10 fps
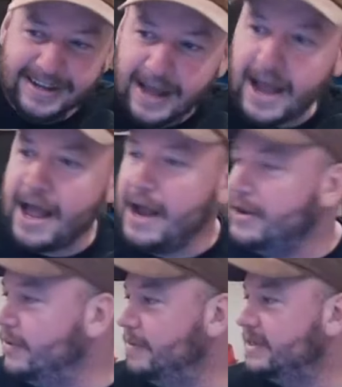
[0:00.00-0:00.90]
hey, how you
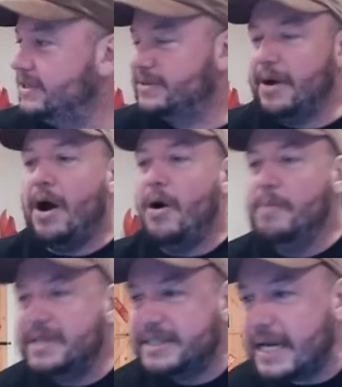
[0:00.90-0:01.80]
doing, Mrs. Oh,
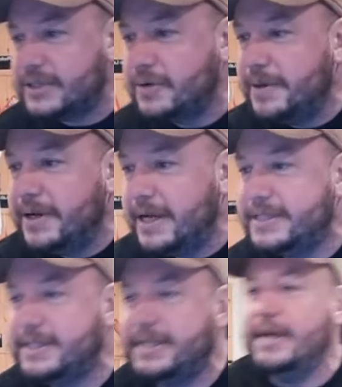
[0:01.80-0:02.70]
Mrs. Esterman, nice
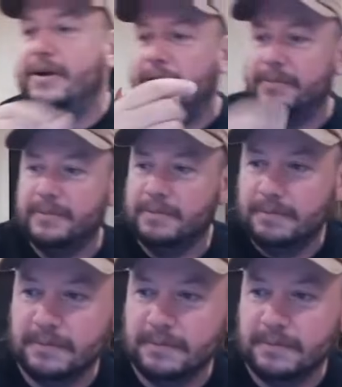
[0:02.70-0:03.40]
to yeah, see you. Yeah,